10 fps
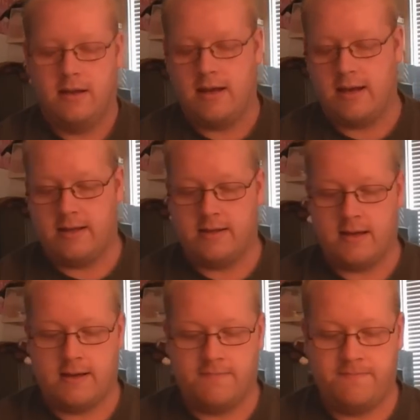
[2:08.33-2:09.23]
And
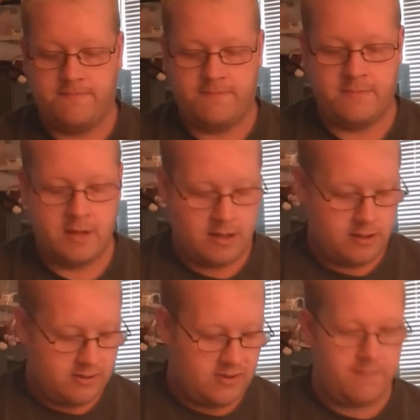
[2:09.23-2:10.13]

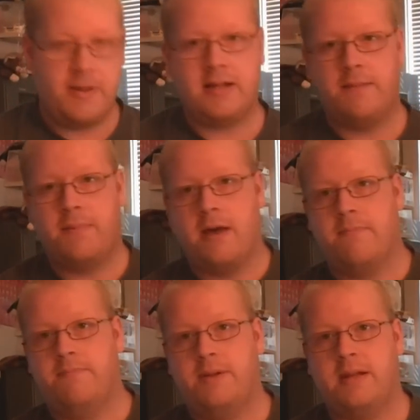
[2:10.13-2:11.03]
so I picked up
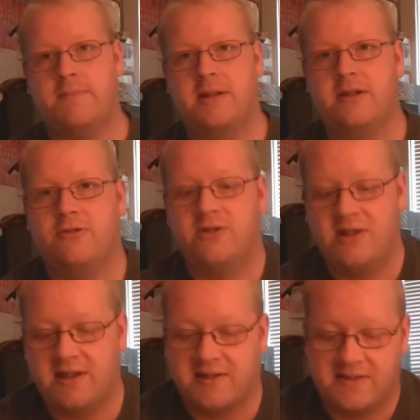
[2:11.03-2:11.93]
an
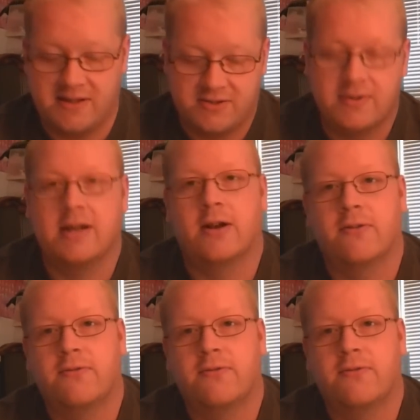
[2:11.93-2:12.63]
interesting accessory here